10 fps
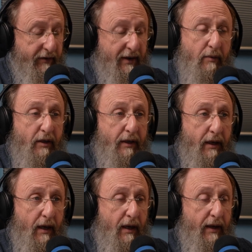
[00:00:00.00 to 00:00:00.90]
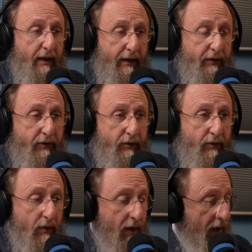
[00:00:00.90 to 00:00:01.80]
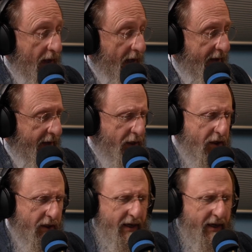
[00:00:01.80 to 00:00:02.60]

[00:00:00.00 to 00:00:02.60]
family into a nation.